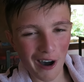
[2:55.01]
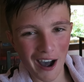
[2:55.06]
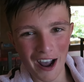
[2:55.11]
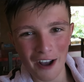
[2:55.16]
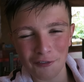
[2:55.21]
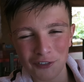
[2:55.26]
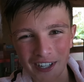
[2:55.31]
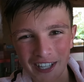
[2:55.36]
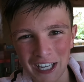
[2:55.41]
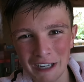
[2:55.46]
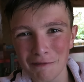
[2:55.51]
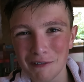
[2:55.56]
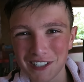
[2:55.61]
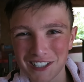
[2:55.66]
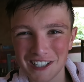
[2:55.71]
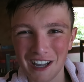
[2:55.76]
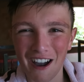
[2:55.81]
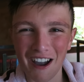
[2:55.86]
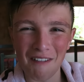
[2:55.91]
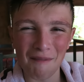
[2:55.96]
I have to keep
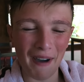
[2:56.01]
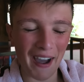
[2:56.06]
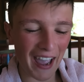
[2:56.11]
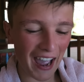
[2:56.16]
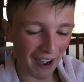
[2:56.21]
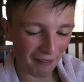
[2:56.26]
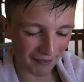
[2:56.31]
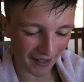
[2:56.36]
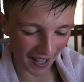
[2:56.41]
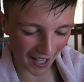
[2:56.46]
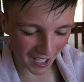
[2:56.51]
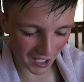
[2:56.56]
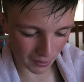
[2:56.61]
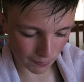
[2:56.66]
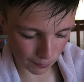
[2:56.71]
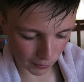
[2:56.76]
restarting my app, guys.